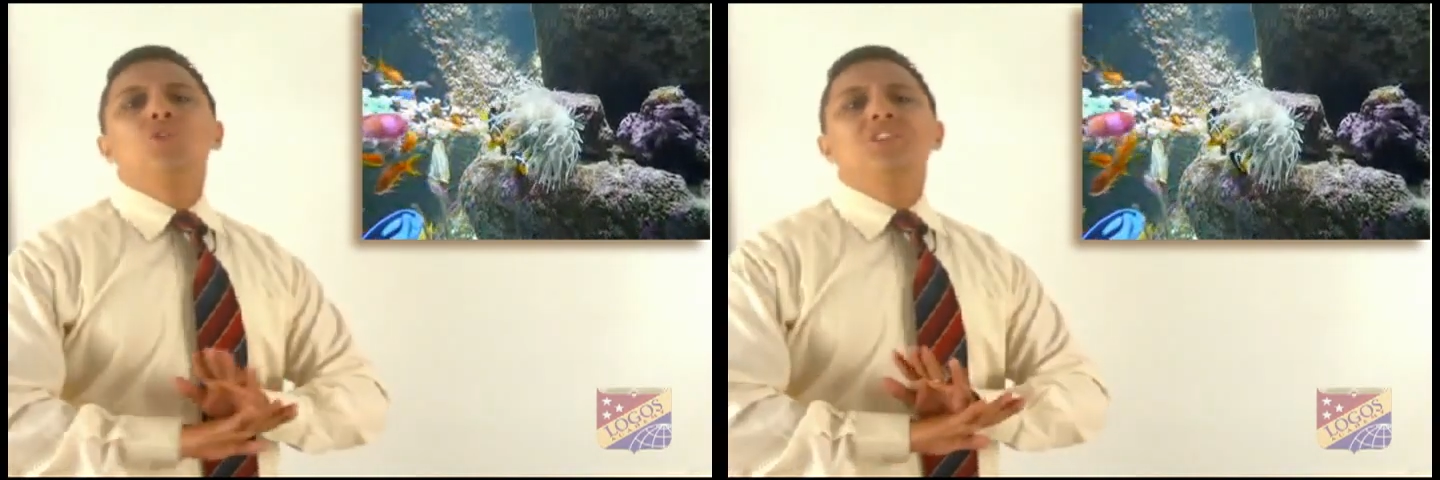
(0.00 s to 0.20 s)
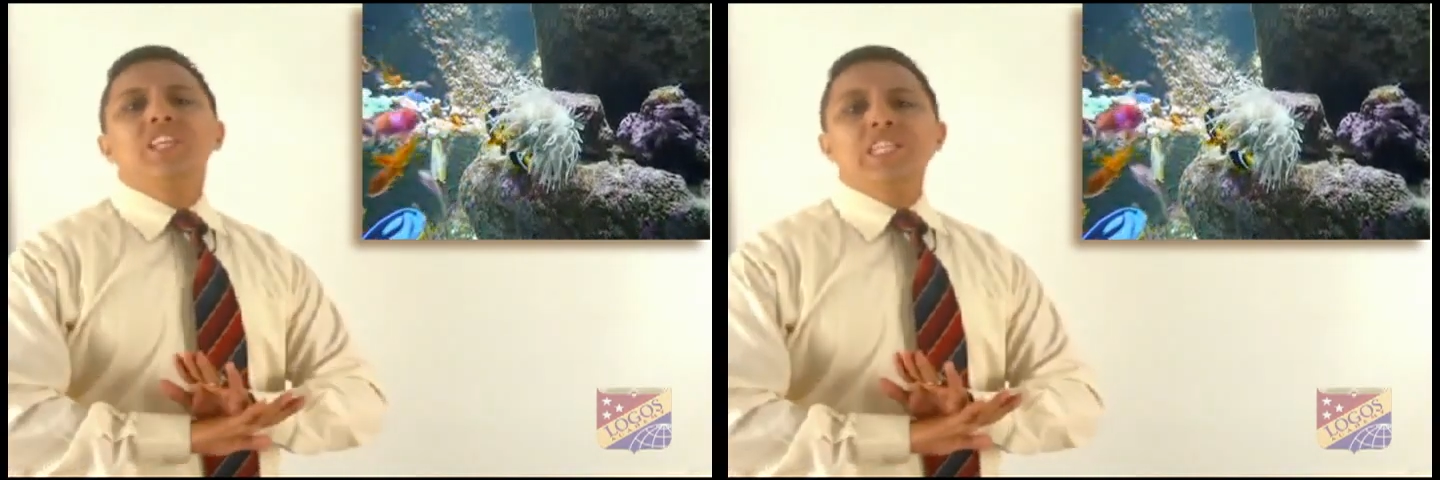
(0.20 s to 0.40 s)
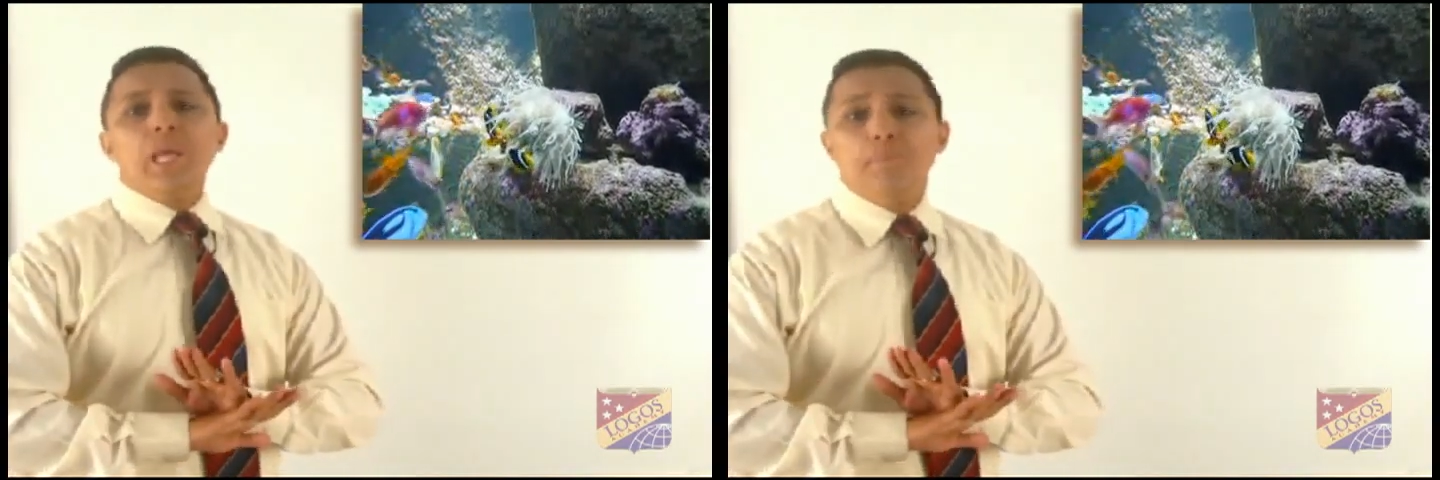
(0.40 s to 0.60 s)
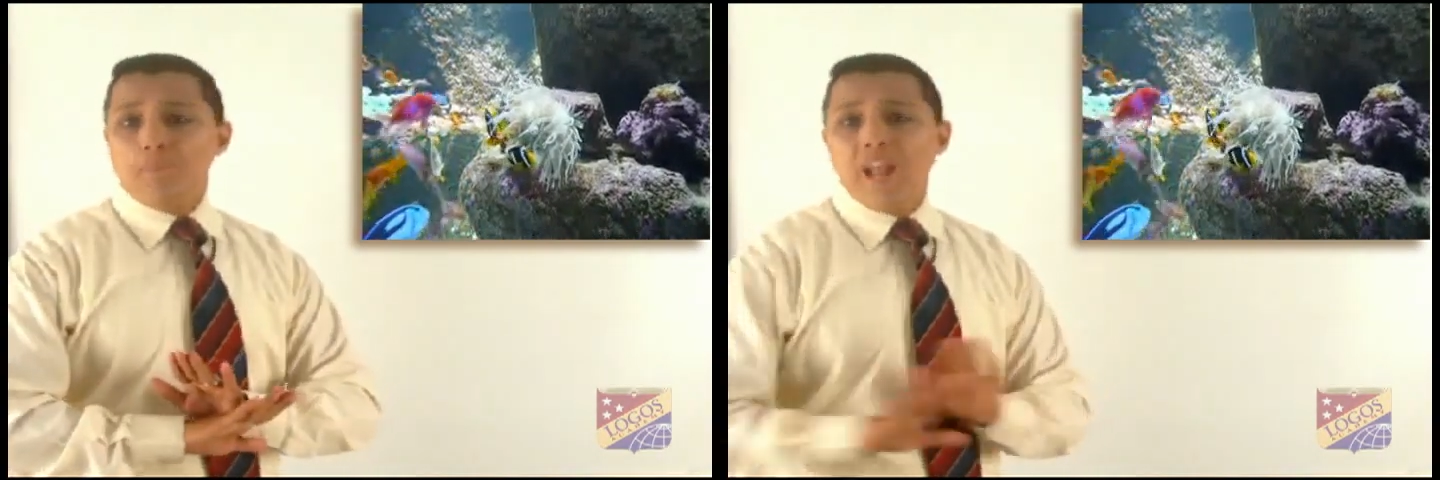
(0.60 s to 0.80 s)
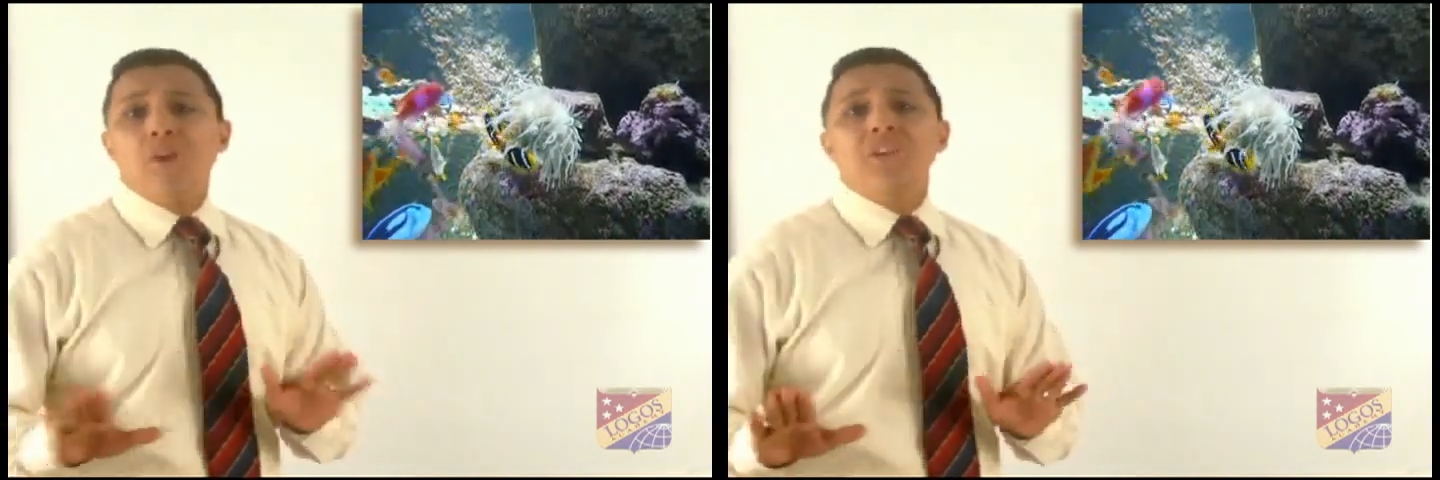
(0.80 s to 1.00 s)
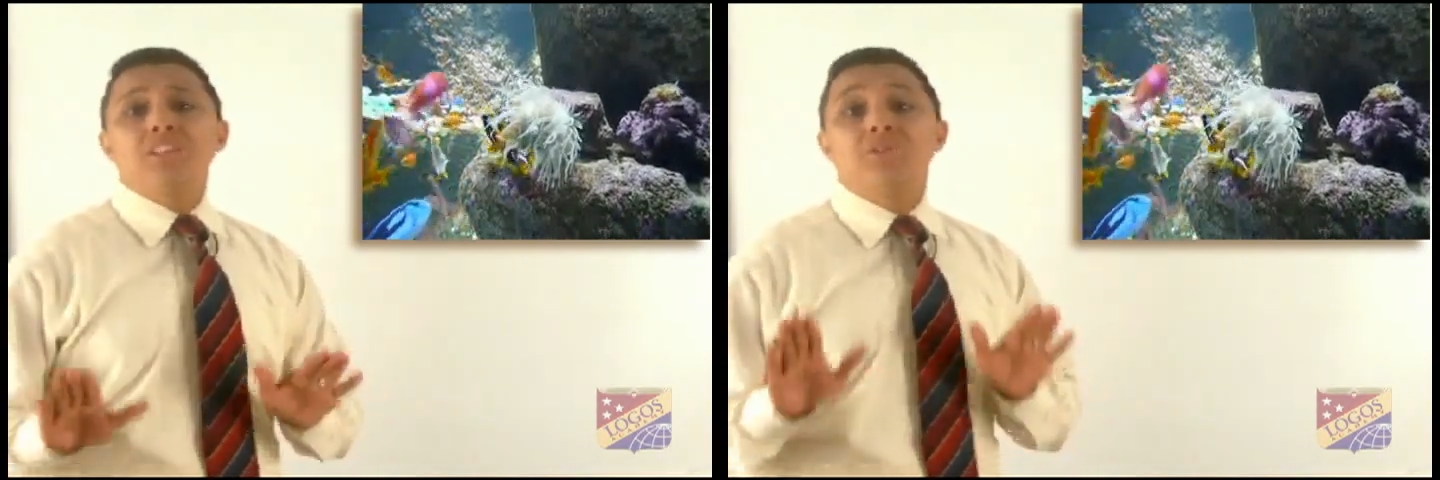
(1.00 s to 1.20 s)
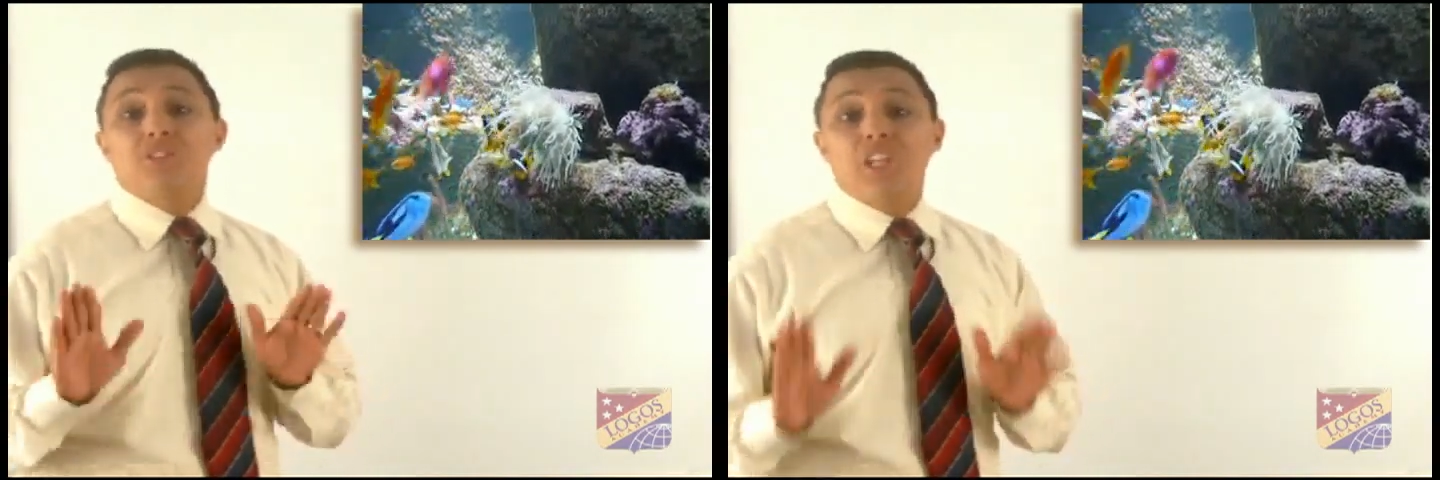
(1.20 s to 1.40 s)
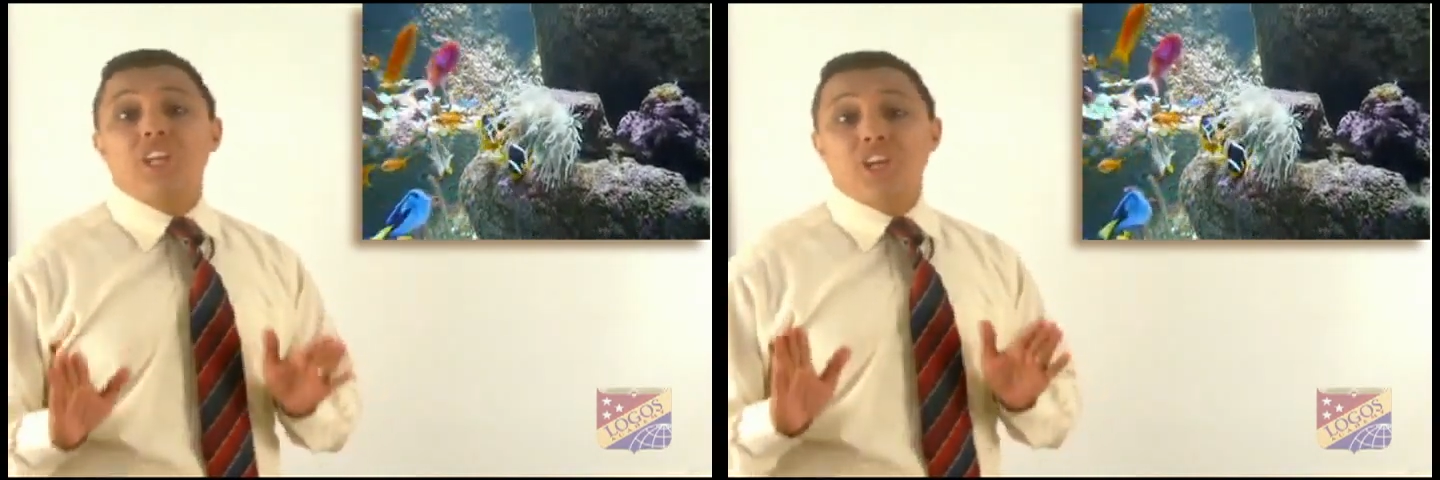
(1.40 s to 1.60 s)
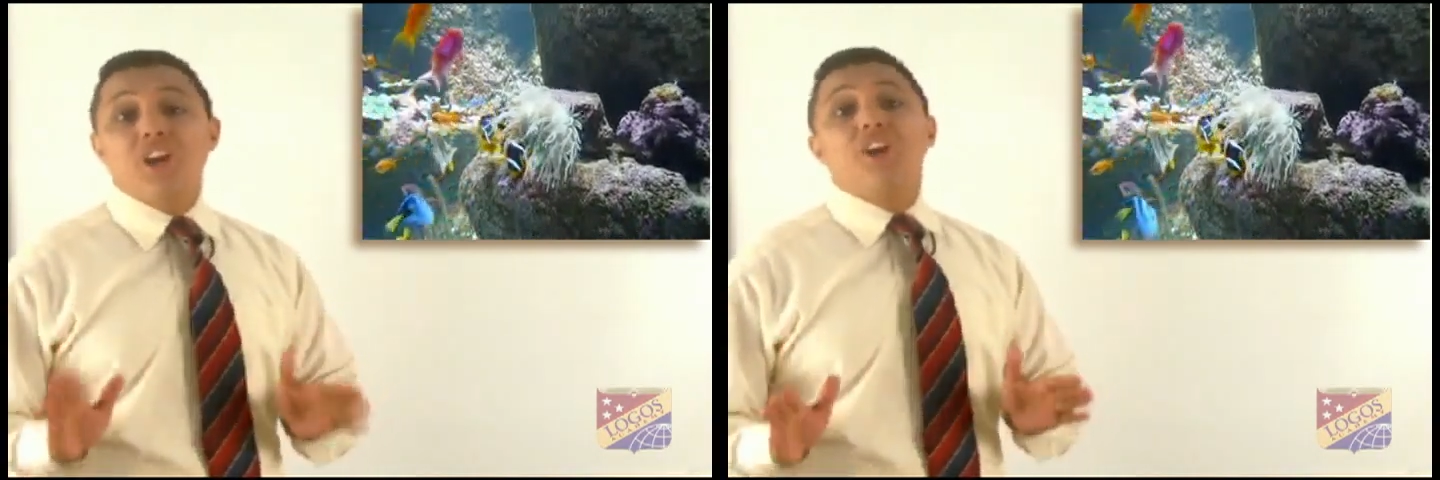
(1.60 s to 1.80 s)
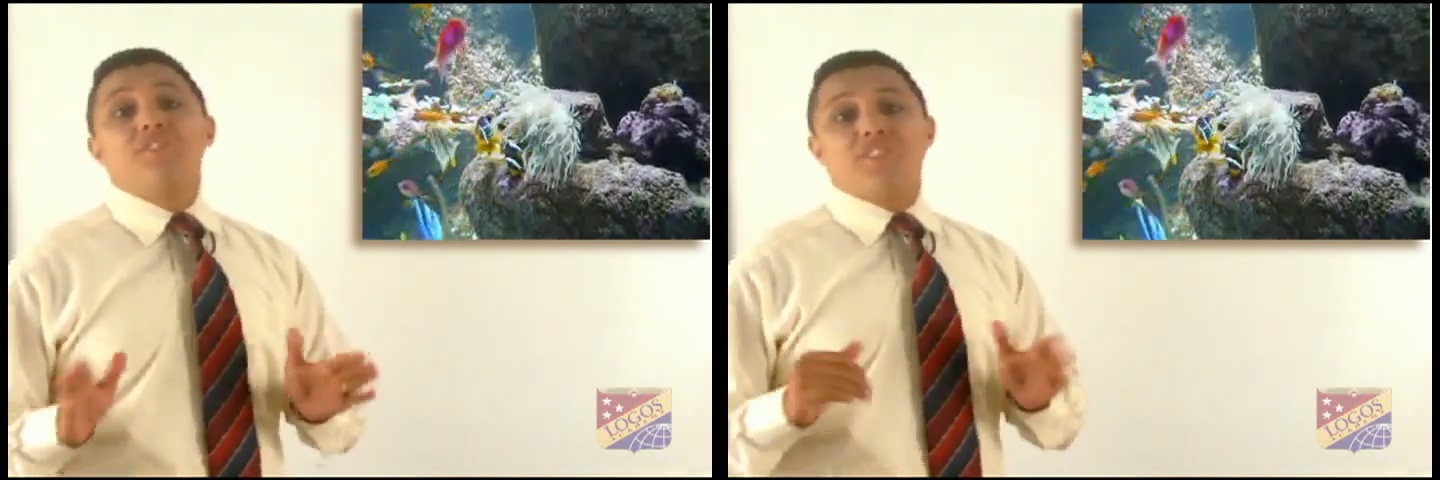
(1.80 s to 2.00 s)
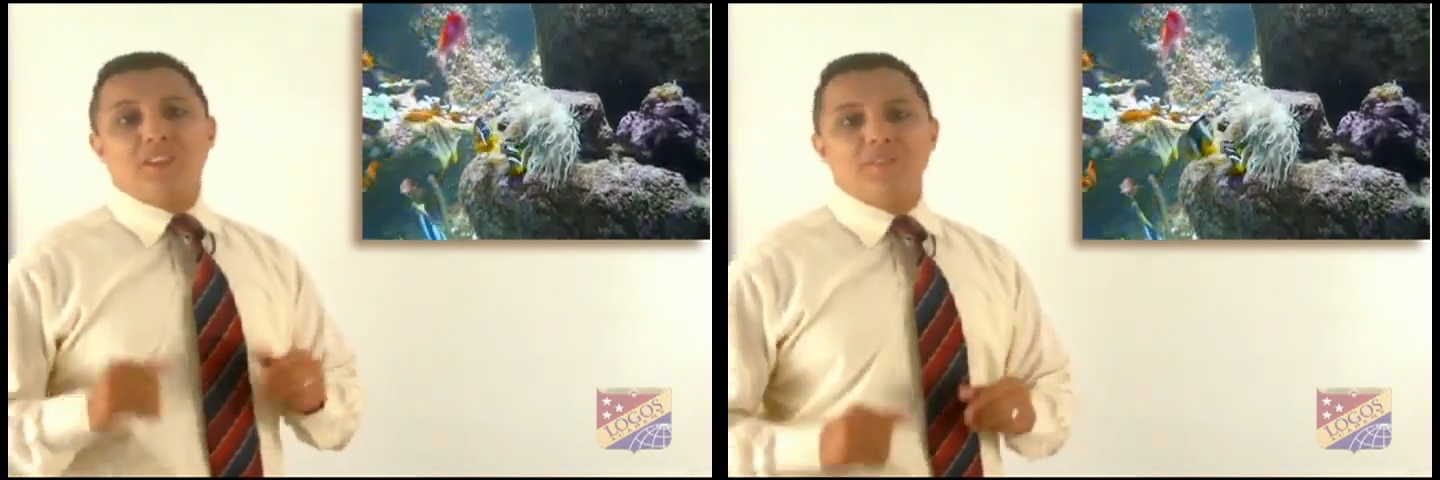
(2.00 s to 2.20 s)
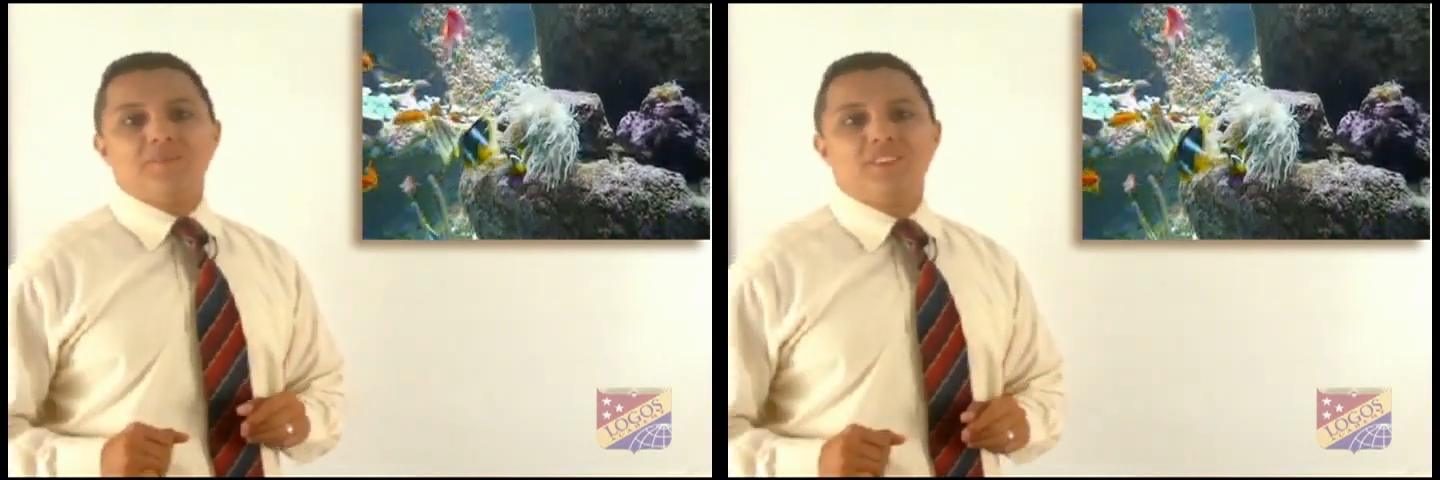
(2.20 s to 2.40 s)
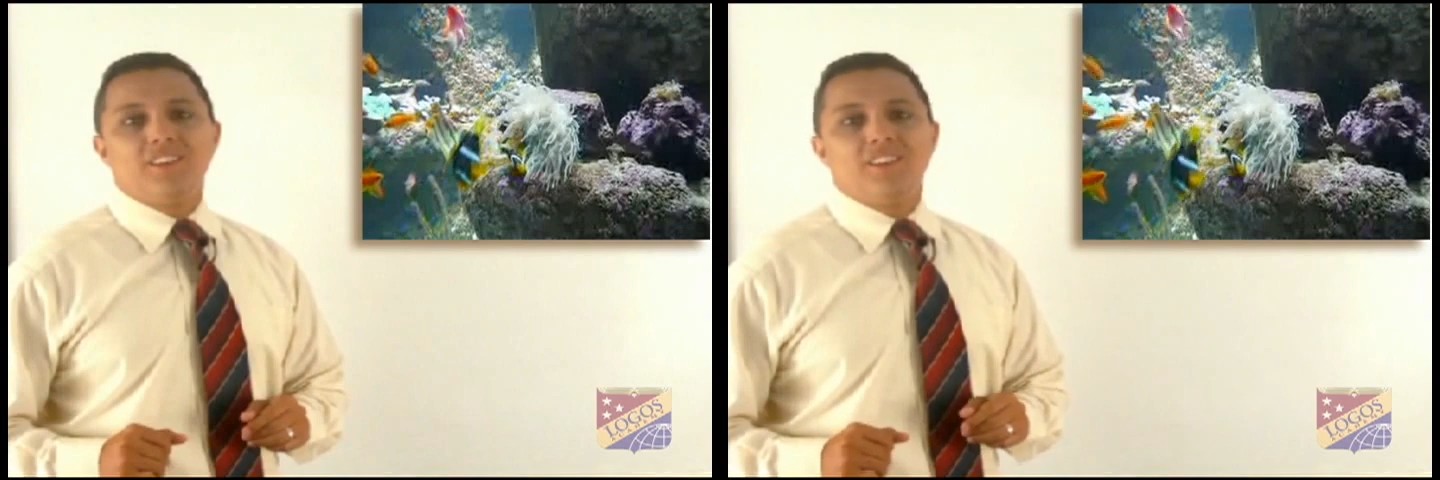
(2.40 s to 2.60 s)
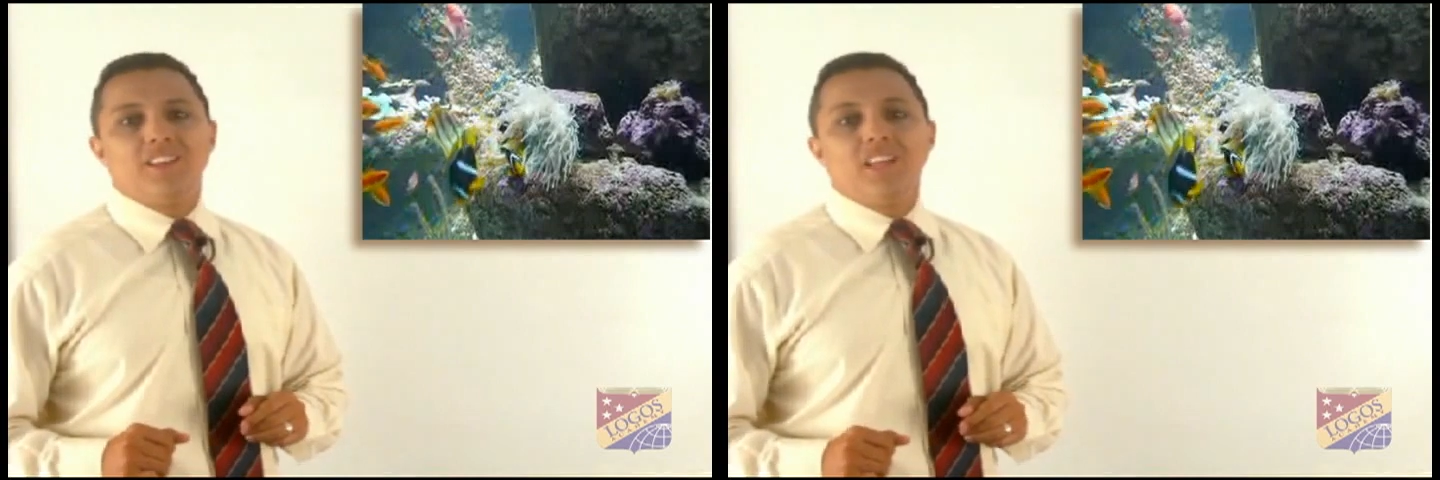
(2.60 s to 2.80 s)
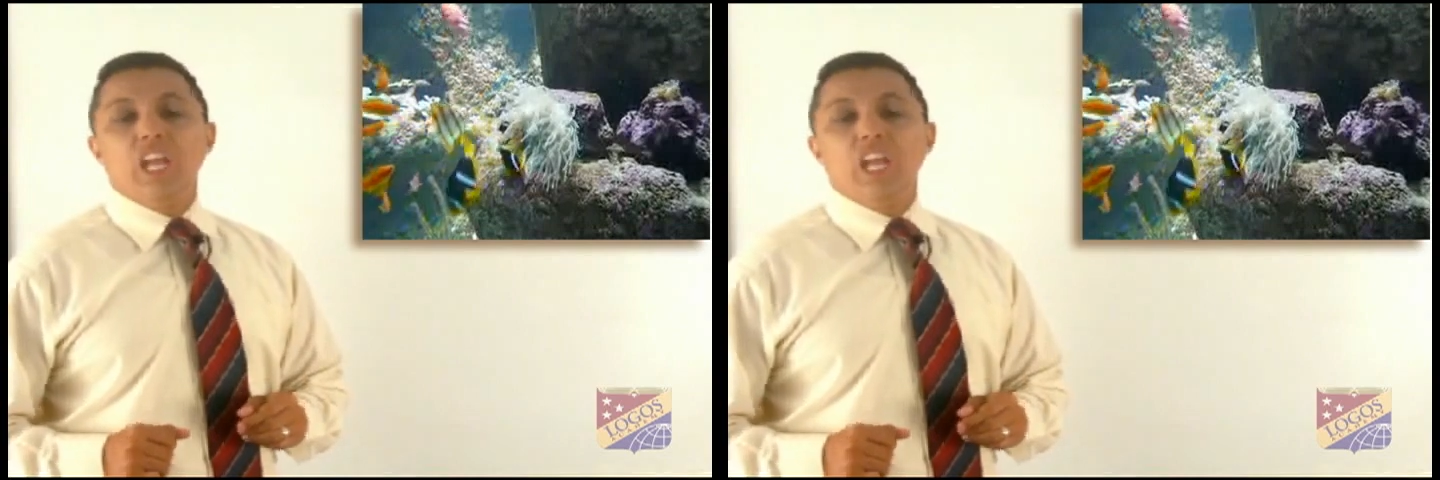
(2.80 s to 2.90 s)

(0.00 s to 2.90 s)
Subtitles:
they won't need a parent to take care of them.